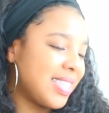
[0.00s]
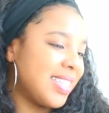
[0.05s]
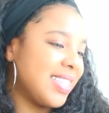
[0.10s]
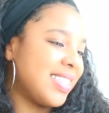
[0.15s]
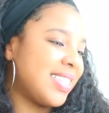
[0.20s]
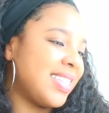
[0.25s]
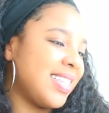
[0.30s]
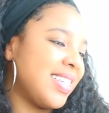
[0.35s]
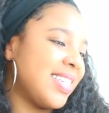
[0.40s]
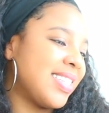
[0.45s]

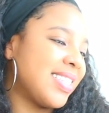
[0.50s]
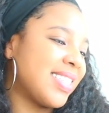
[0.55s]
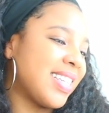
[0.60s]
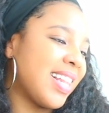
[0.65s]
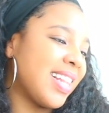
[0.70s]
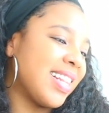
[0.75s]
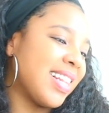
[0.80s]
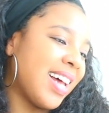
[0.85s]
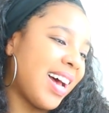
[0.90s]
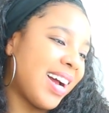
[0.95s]
This is
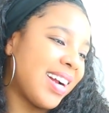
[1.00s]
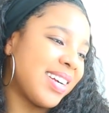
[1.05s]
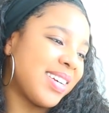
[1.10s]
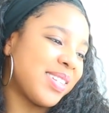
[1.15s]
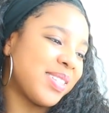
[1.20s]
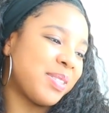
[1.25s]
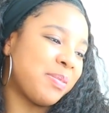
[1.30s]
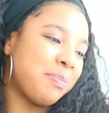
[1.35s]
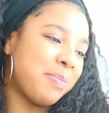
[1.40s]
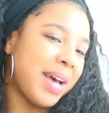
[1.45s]

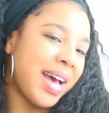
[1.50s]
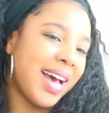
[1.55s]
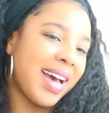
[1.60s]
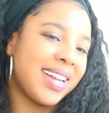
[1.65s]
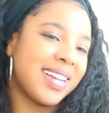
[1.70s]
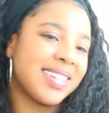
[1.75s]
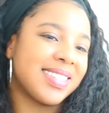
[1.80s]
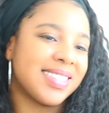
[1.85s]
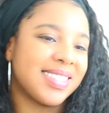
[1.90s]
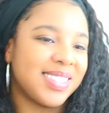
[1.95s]
Liars
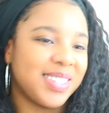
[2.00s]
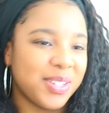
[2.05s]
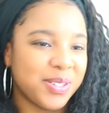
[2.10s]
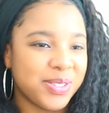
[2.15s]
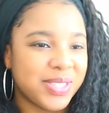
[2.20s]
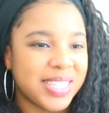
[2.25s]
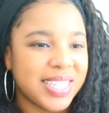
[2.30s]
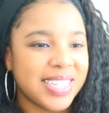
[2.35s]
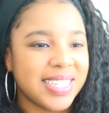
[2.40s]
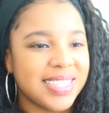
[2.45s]
Bad
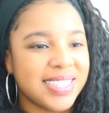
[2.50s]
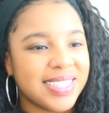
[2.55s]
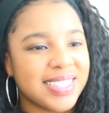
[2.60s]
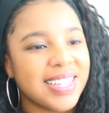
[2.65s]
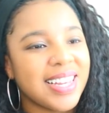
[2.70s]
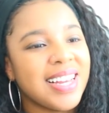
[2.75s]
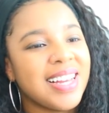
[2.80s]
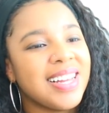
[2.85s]
Excuses.